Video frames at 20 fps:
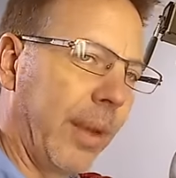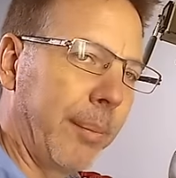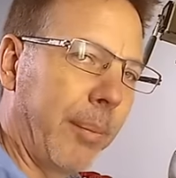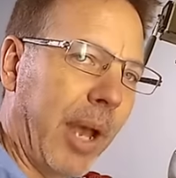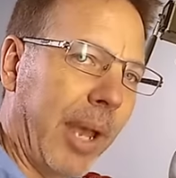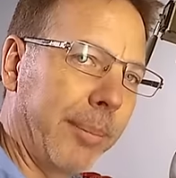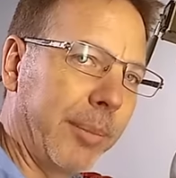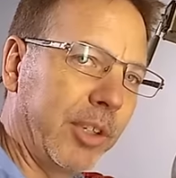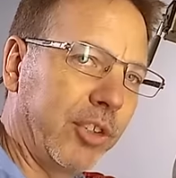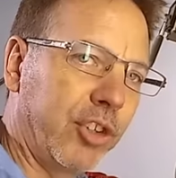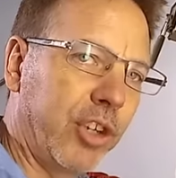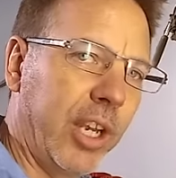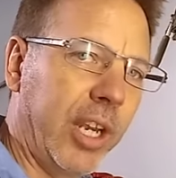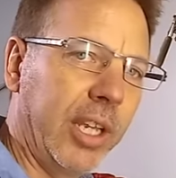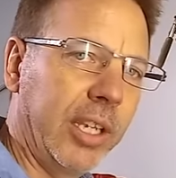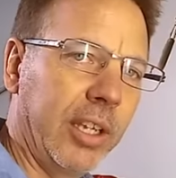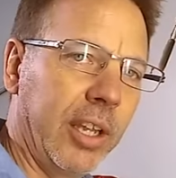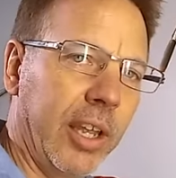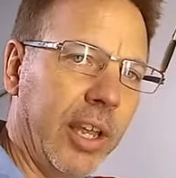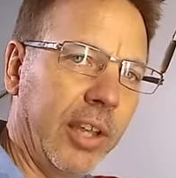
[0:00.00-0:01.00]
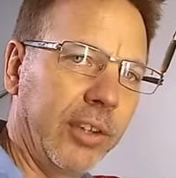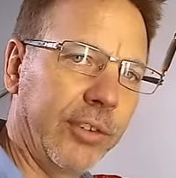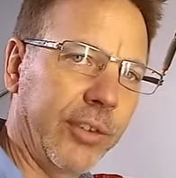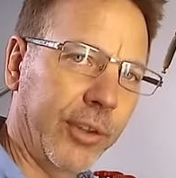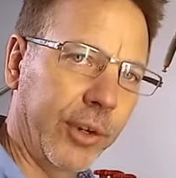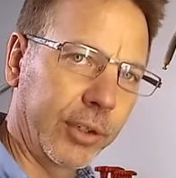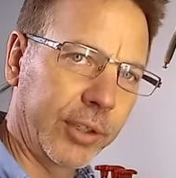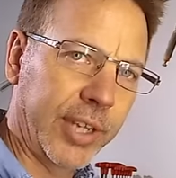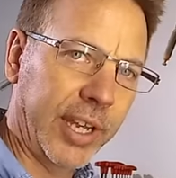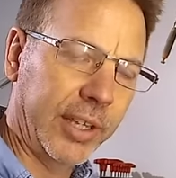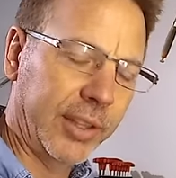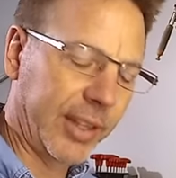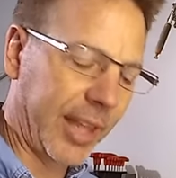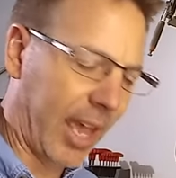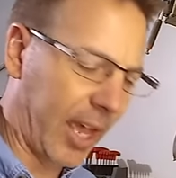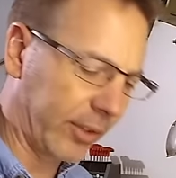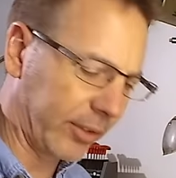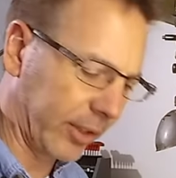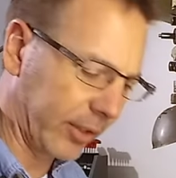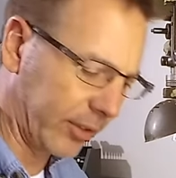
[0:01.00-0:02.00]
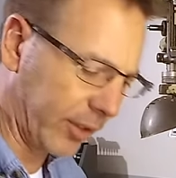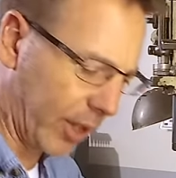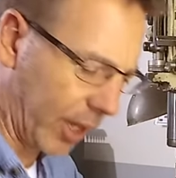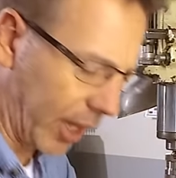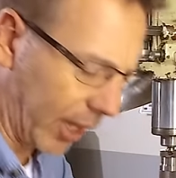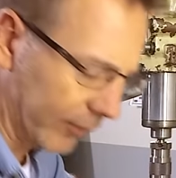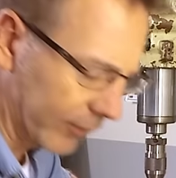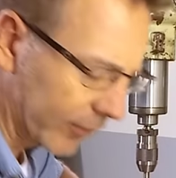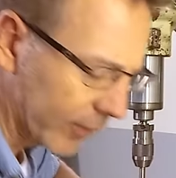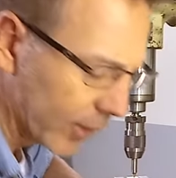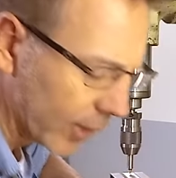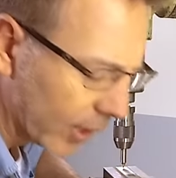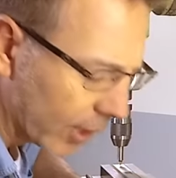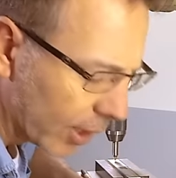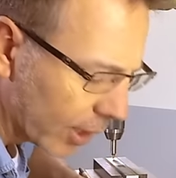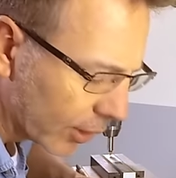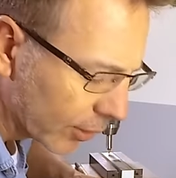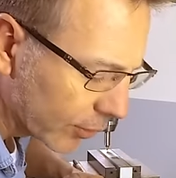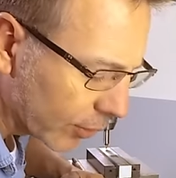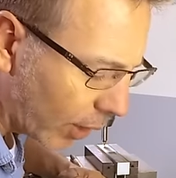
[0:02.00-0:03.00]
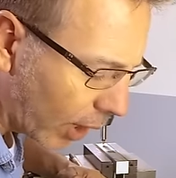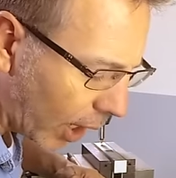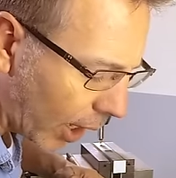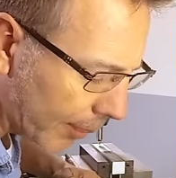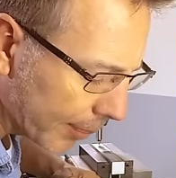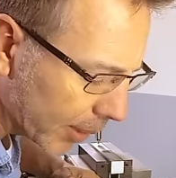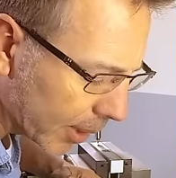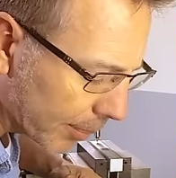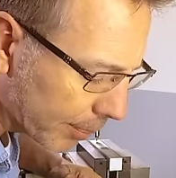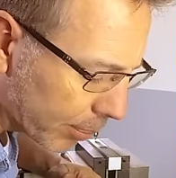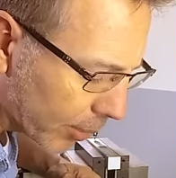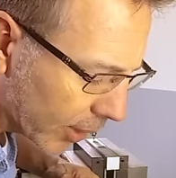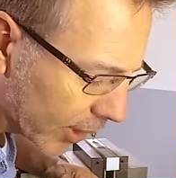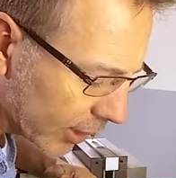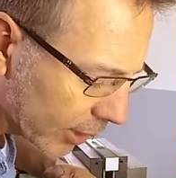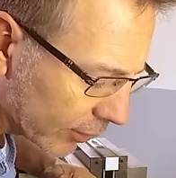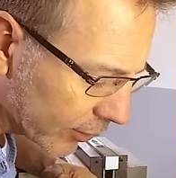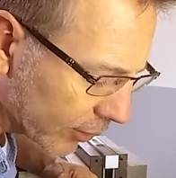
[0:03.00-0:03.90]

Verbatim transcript: that my machine is 13 thousandths off. So I'm going to bring